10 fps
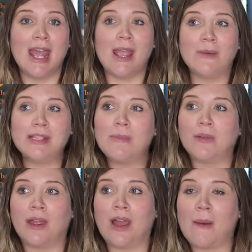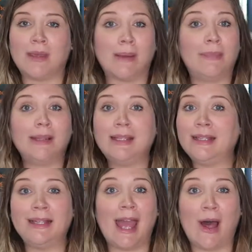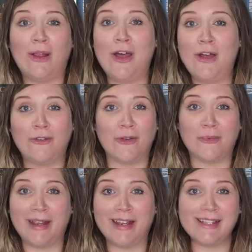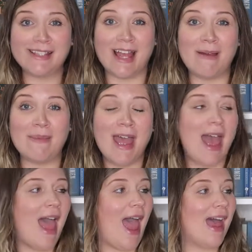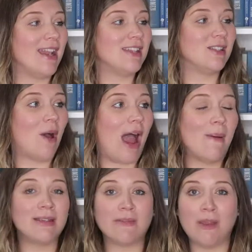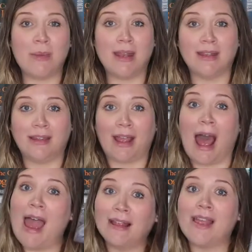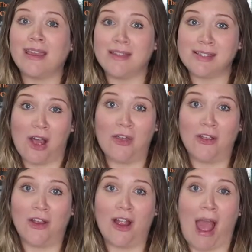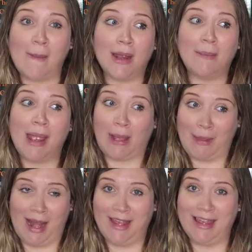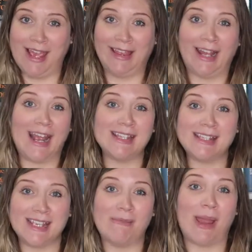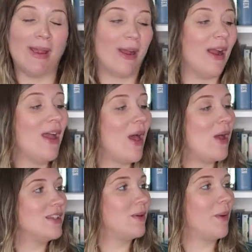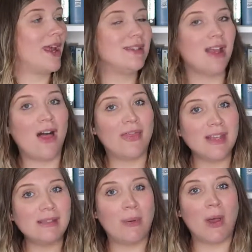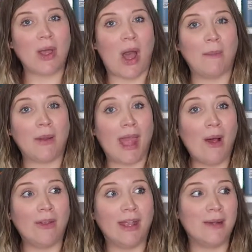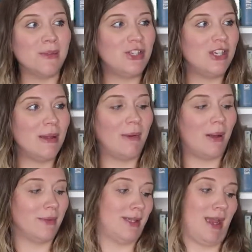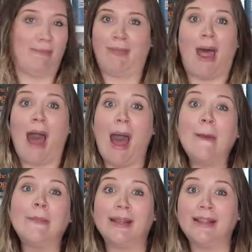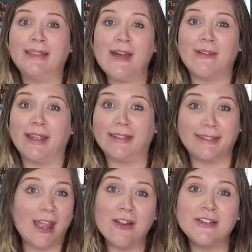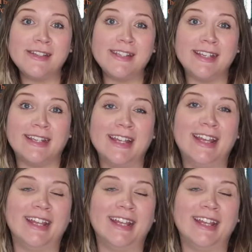It was a book that got me completely out of a reading slump, and so I was of the opinion, like, I like this author, I'm gonna pick up anything that I see by her. So when I saw this book on Book Outlet, it was cheap, and I was like, I'm gonna love it, guaranteed.